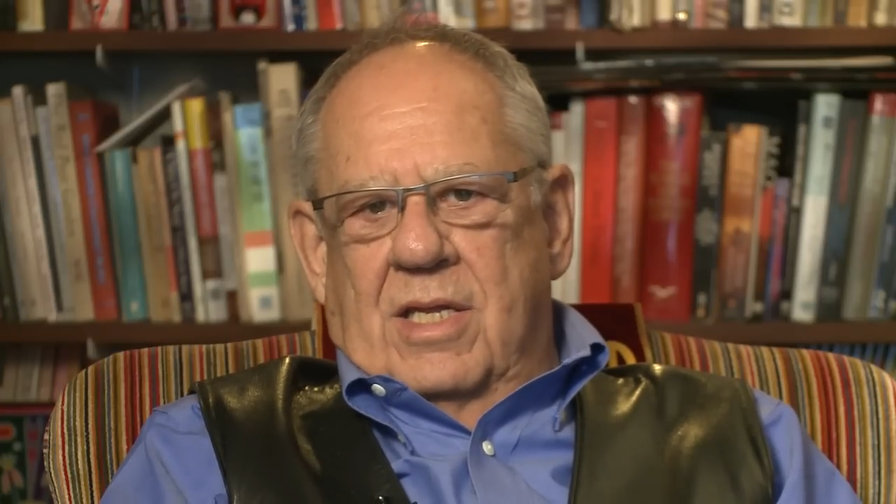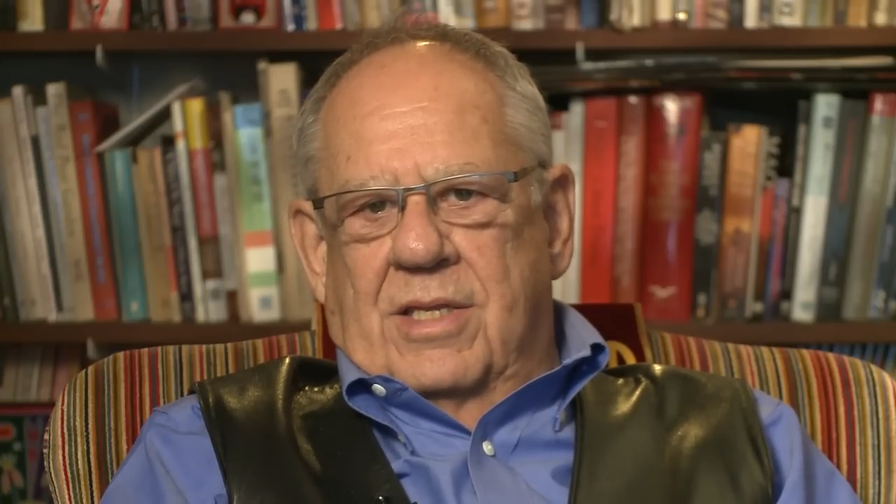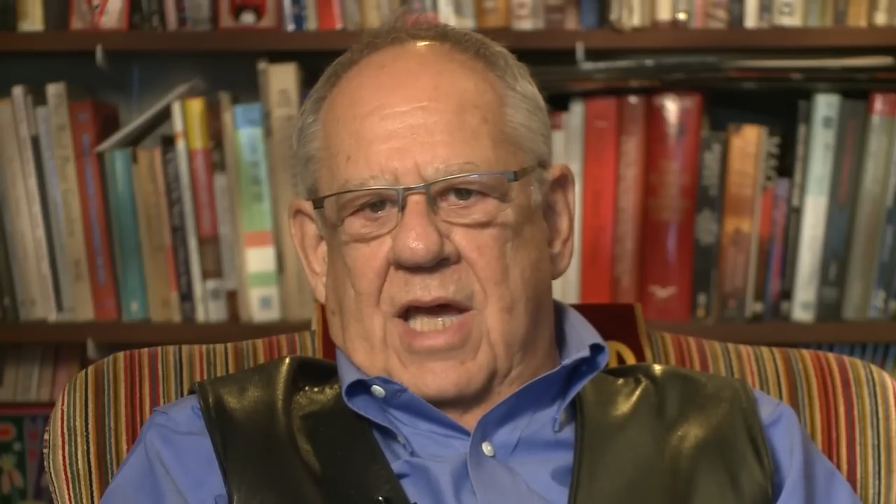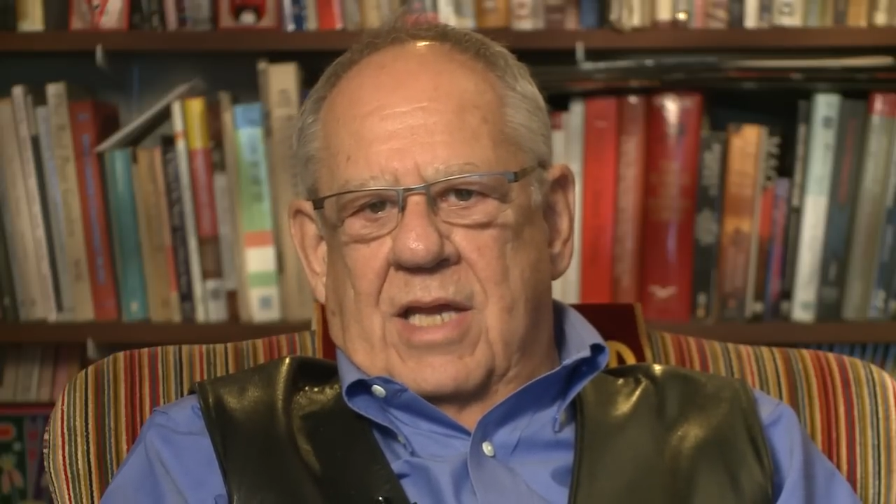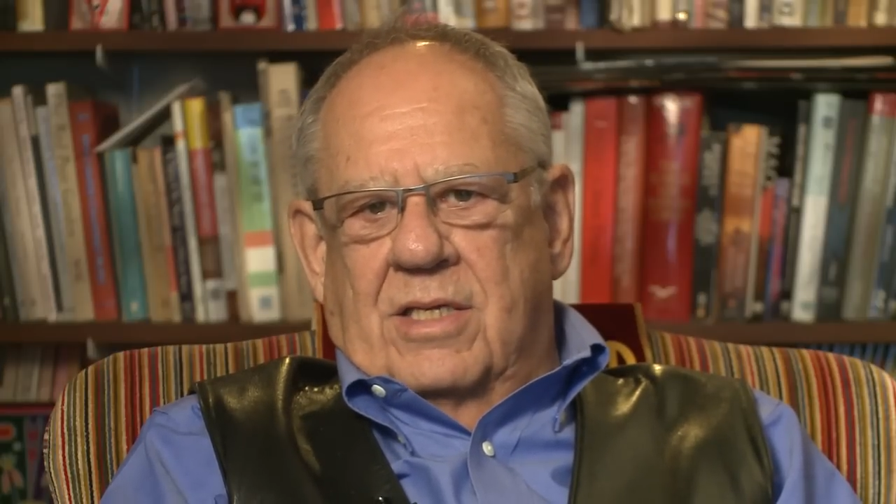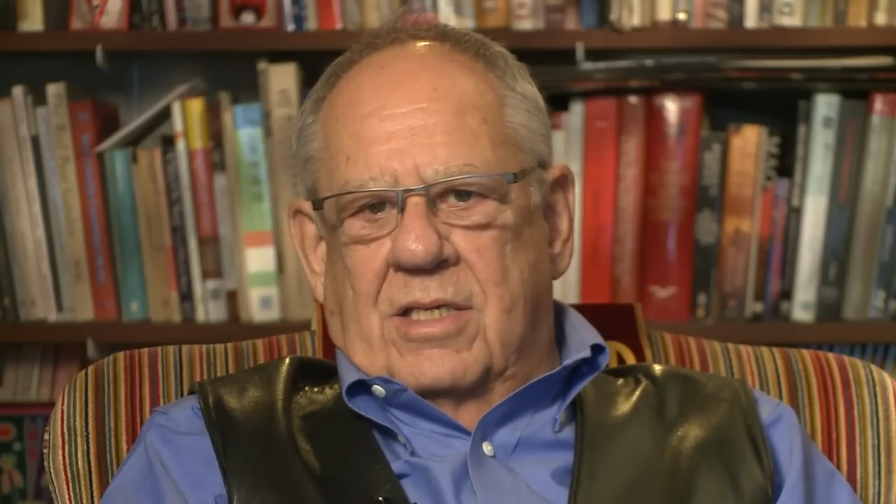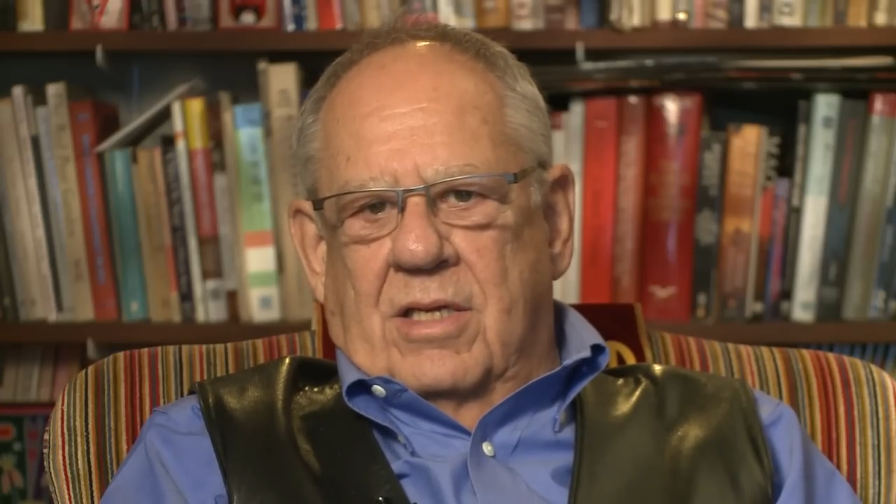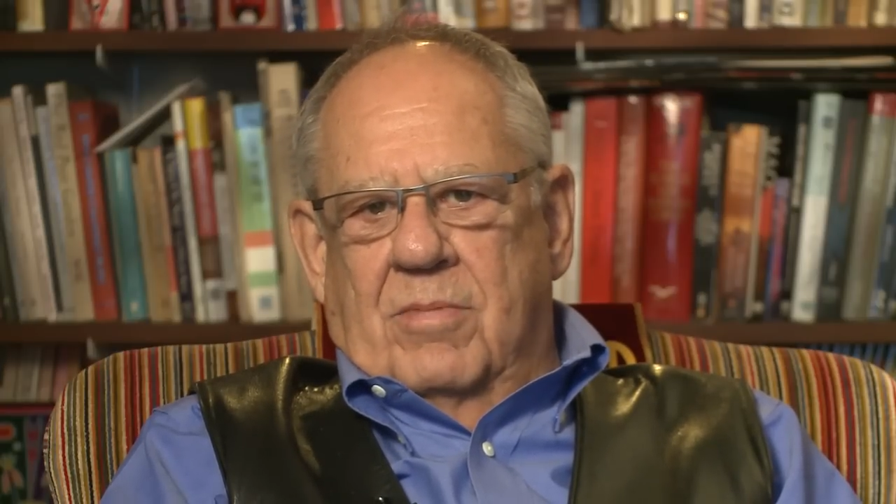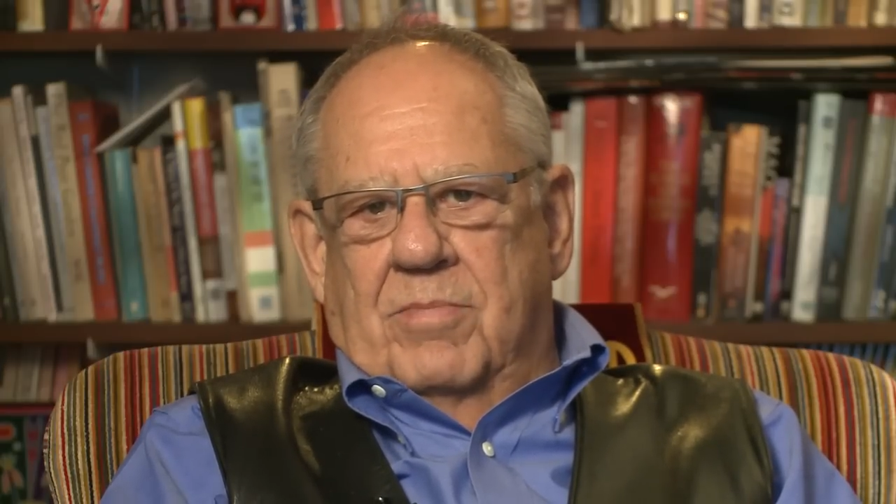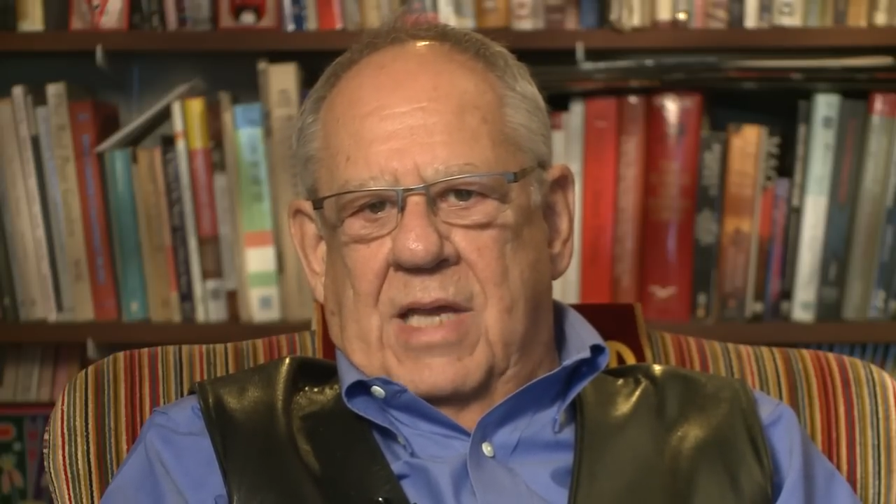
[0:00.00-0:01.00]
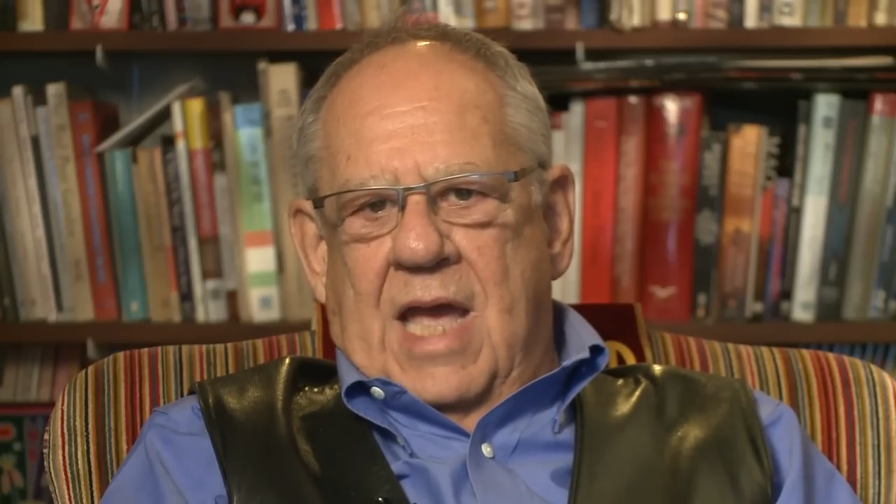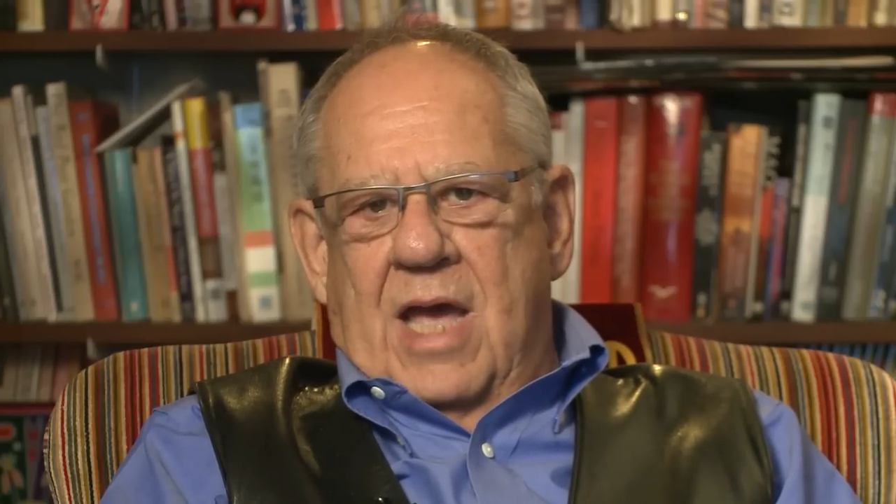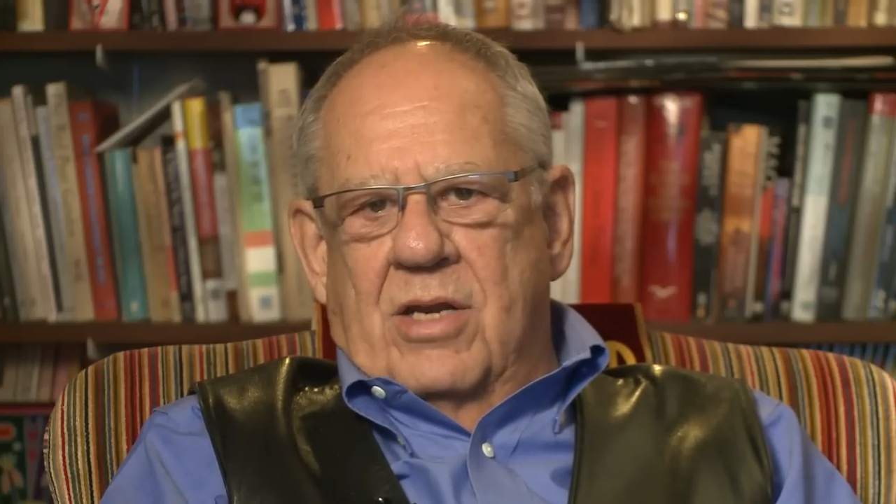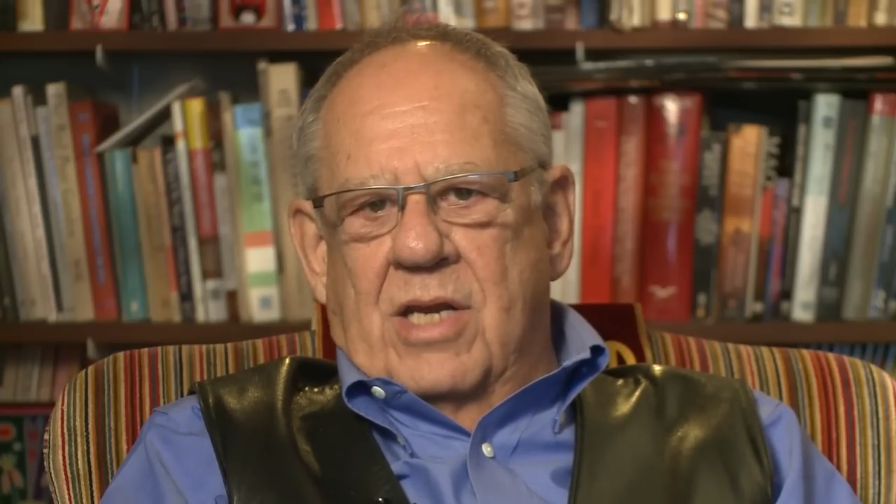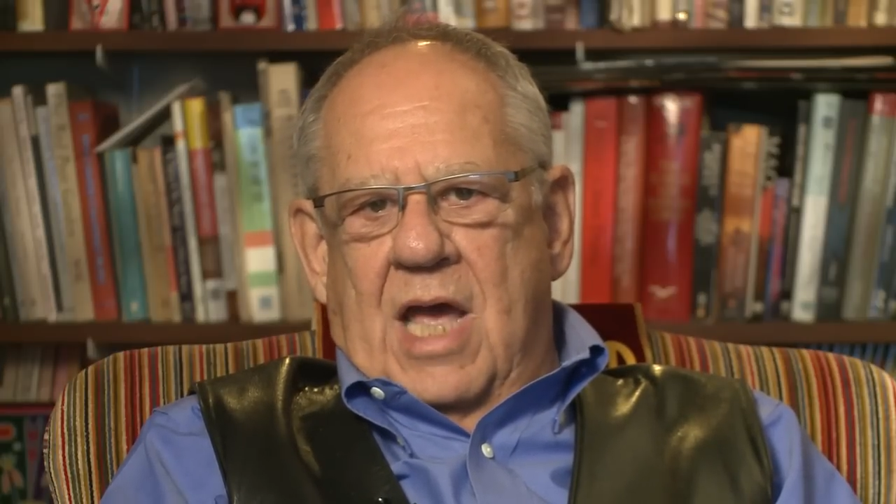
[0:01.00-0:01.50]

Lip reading: that began